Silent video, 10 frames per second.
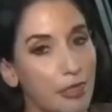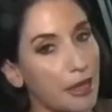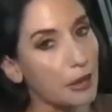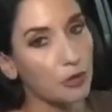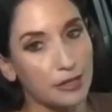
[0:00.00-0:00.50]

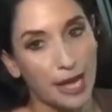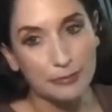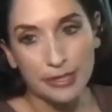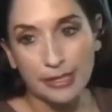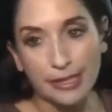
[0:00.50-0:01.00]
They would
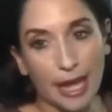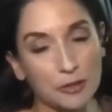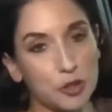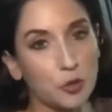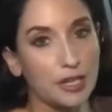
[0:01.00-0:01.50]
not be
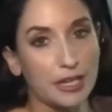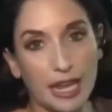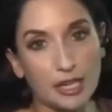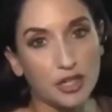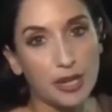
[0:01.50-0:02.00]
allowed to
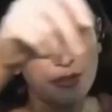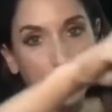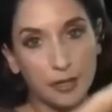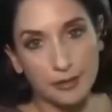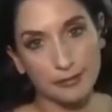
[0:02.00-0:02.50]
engage
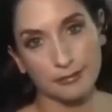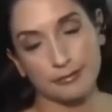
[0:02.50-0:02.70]
either.